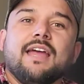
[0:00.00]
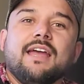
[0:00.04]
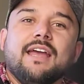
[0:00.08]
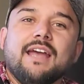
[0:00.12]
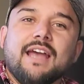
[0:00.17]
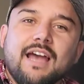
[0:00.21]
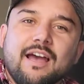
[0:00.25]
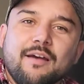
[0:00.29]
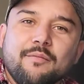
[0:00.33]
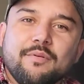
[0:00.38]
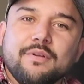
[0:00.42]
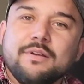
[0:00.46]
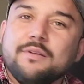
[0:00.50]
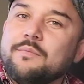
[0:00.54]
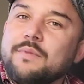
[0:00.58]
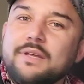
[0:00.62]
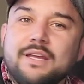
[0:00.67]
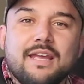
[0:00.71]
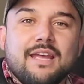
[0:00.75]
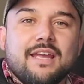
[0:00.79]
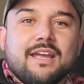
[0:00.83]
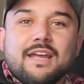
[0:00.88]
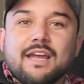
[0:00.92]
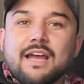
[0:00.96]
it happened to
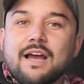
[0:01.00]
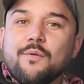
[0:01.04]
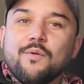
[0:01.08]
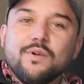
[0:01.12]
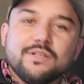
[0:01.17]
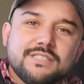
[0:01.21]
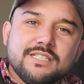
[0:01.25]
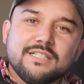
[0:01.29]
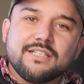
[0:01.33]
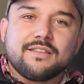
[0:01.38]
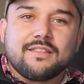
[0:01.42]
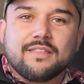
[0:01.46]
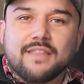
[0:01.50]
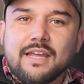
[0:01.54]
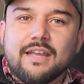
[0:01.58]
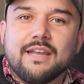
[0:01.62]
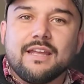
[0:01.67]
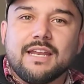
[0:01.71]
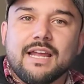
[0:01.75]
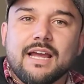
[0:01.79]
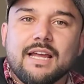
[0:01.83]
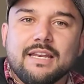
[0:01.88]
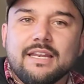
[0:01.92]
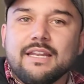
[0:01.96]
me. I wasn't
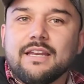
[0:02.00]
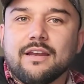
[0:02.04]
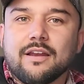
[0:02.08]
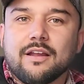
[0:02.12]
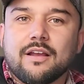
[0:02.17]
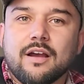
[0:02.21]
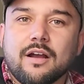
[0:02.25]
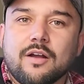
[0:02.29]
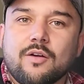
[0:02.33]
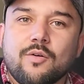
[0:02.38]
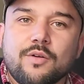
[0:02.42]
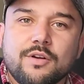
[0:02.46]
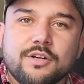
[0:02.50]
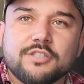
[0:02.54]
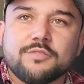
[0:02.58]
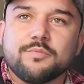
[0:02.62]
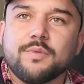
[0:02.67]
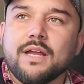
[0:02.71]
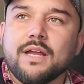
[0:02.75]
thinking I needed to cut corners,